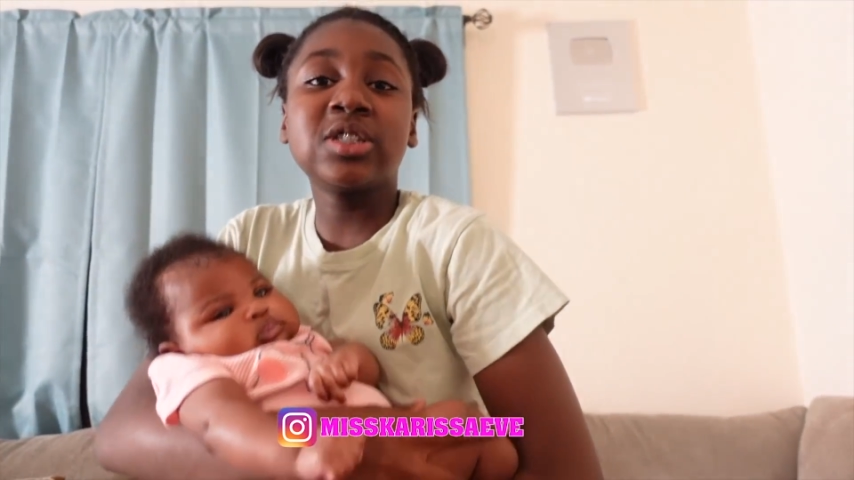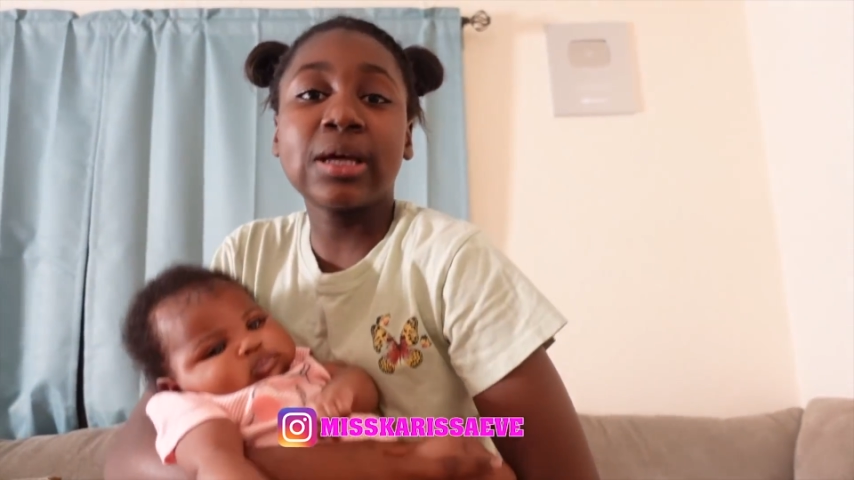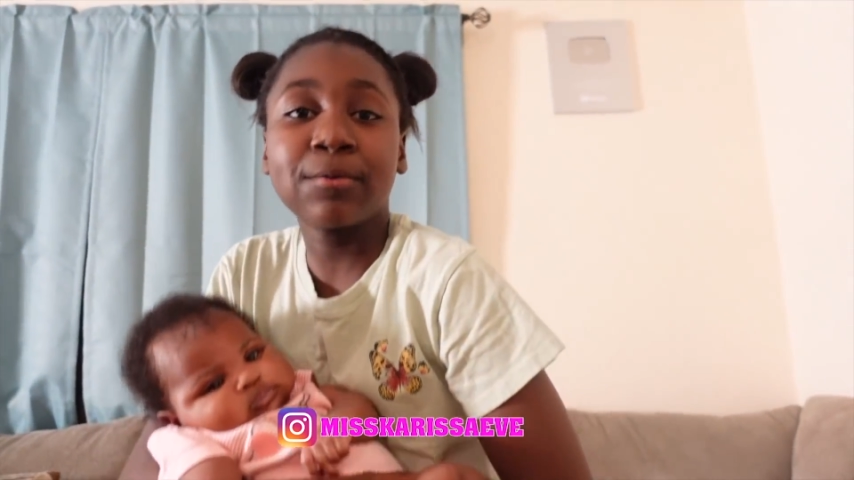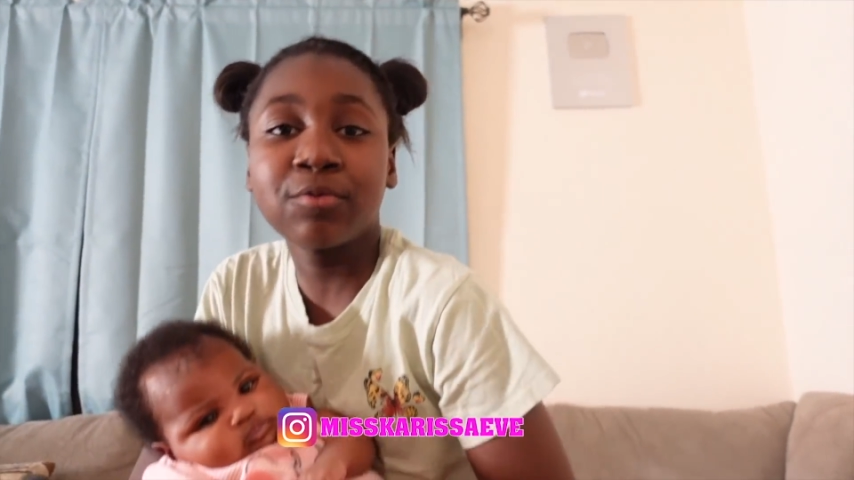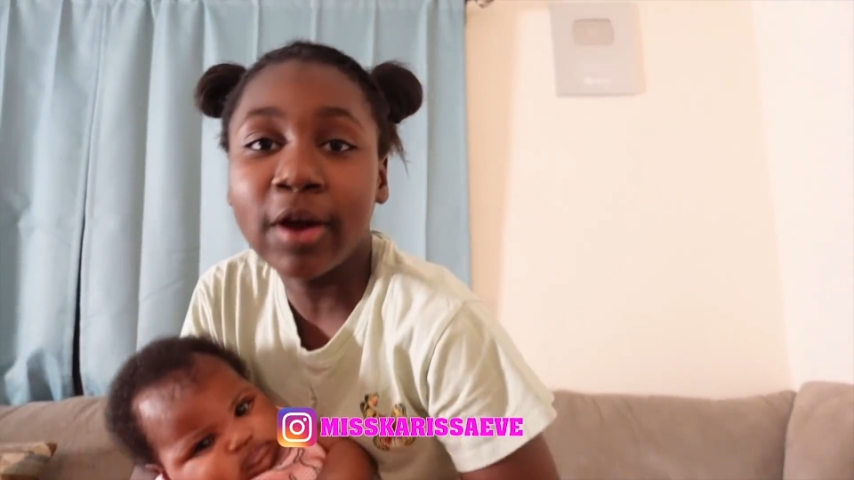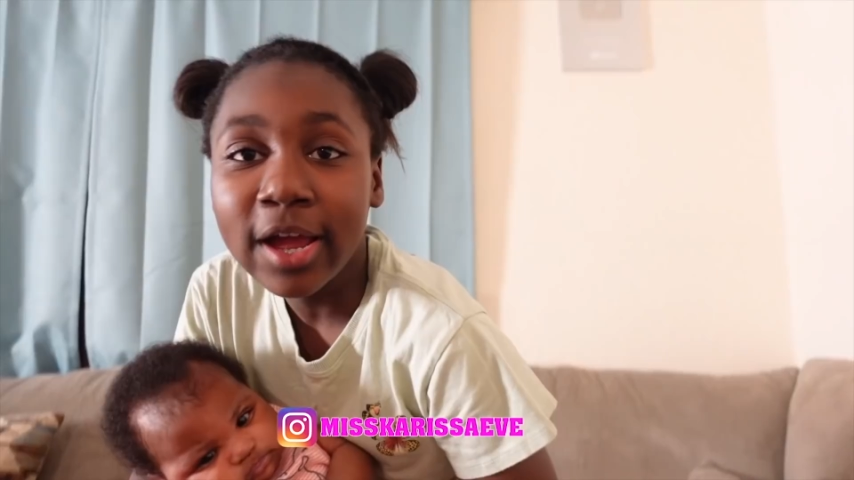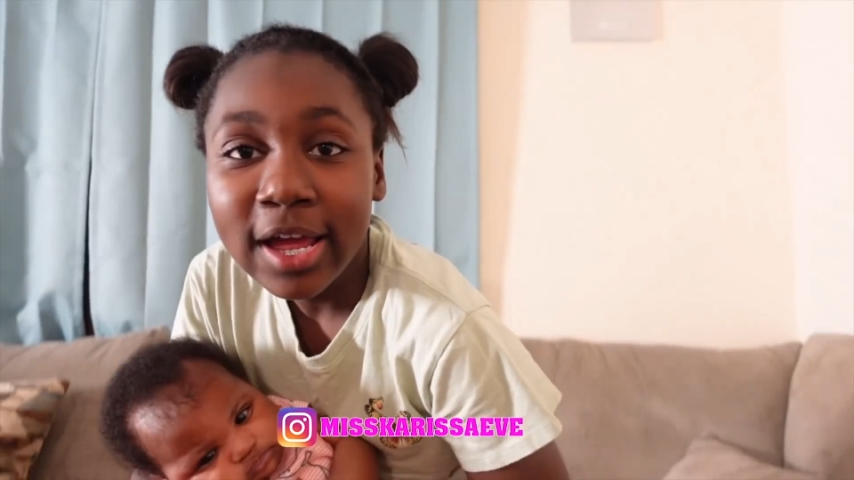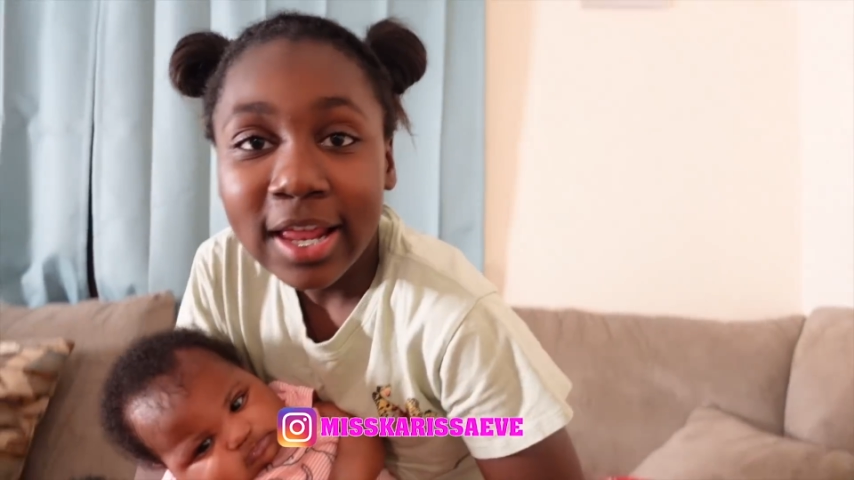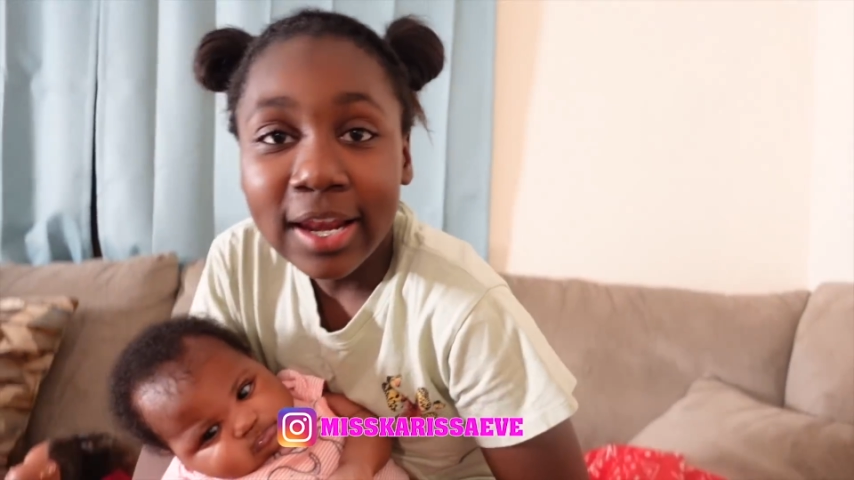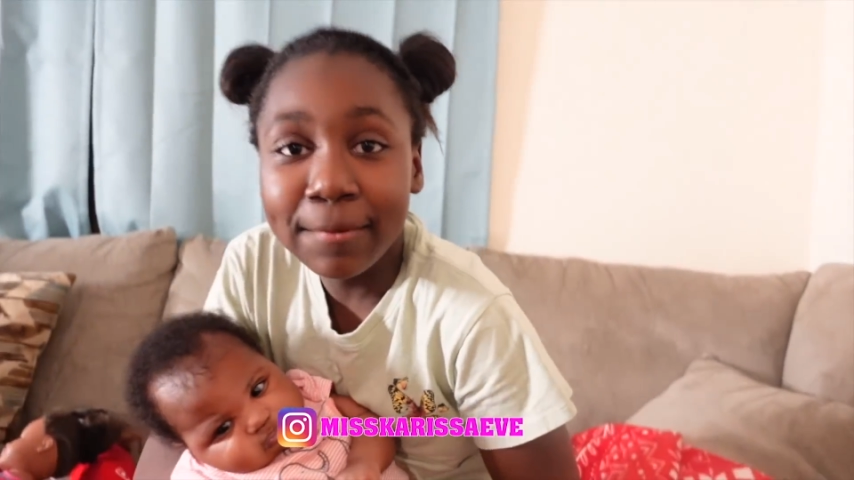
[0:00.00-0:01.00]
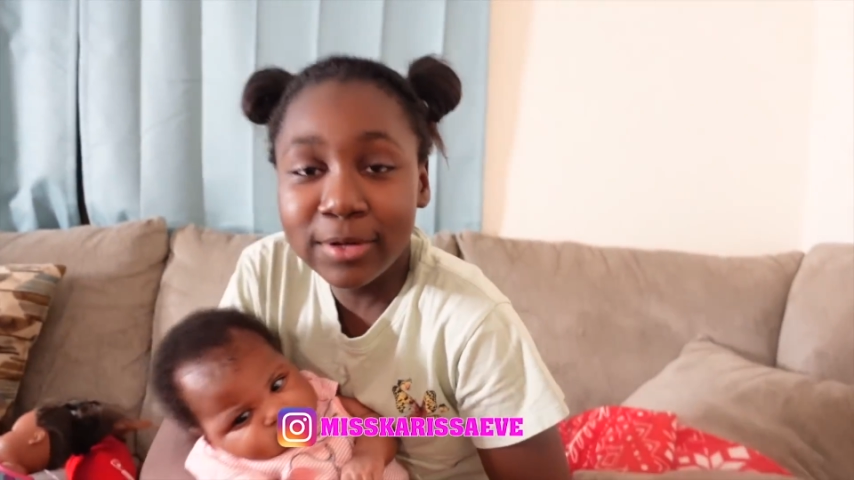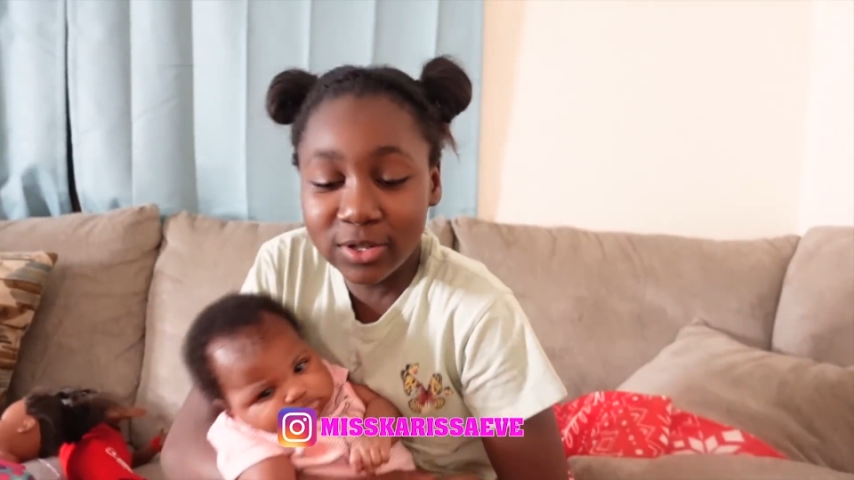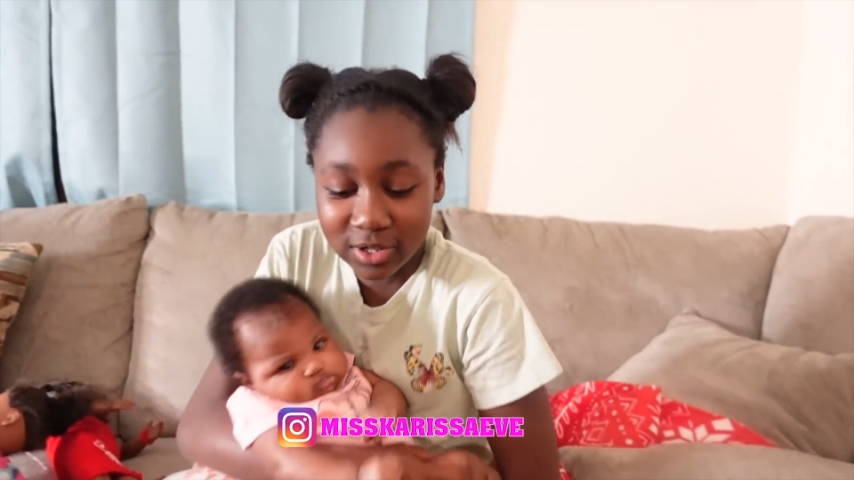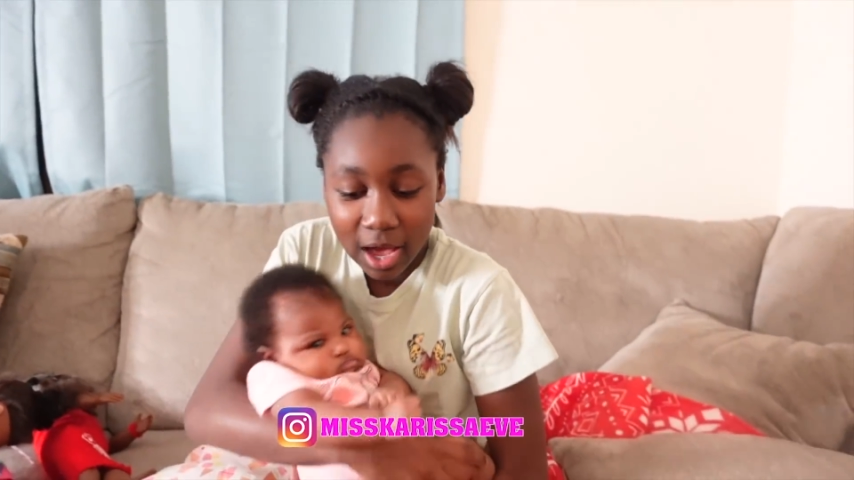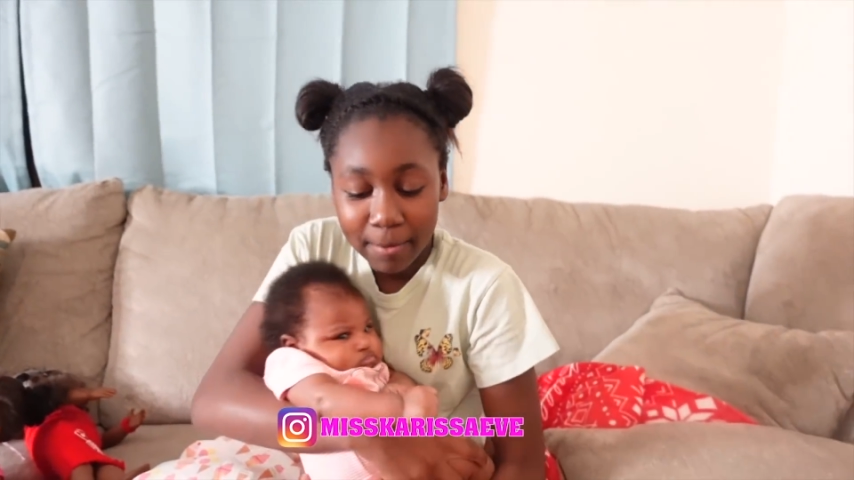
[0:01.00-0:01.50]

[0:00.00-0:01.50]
stop crying. Let me do it.